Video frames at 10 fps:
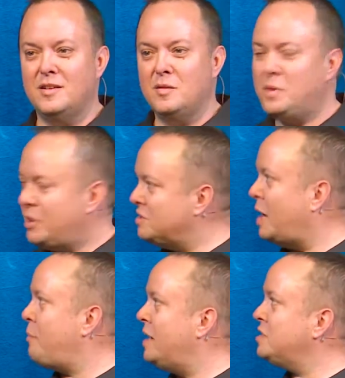But there's
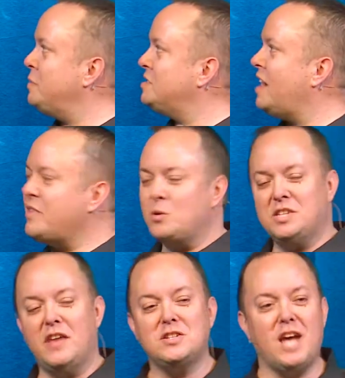that pessimist side. There was
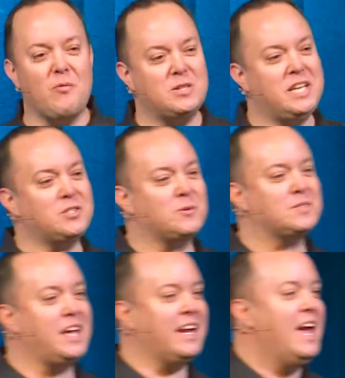another time where Jesus was
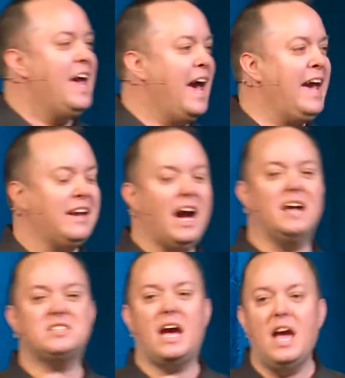saying, hey,
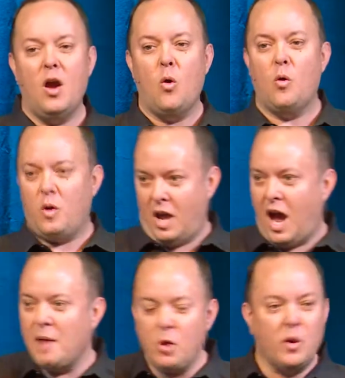guys,
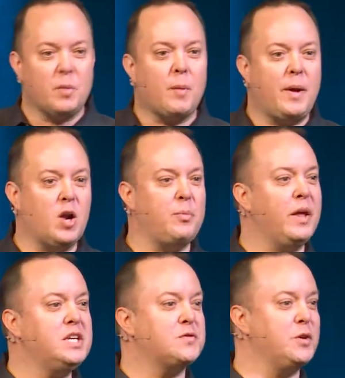I'm going to prepare a
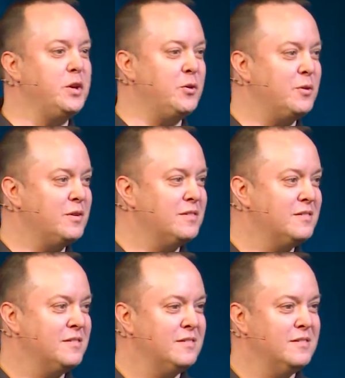place for you.
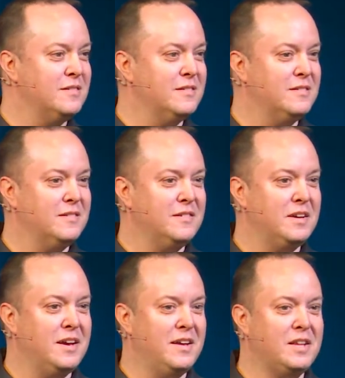
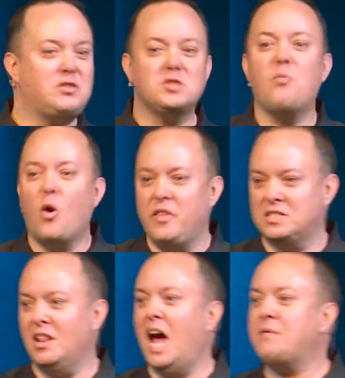That there's more to
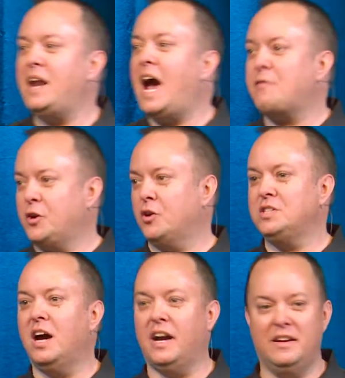this life, and after you're
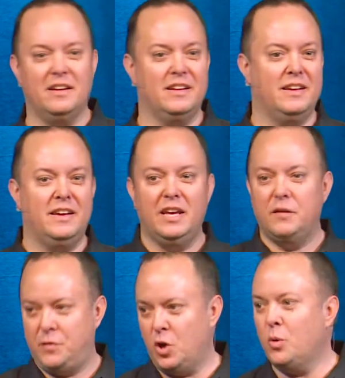done,
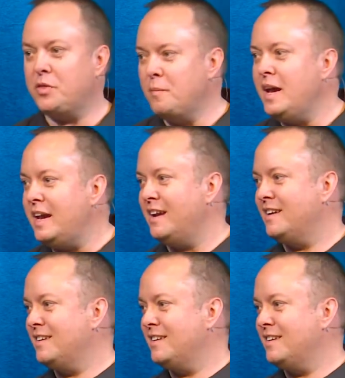if you're with me,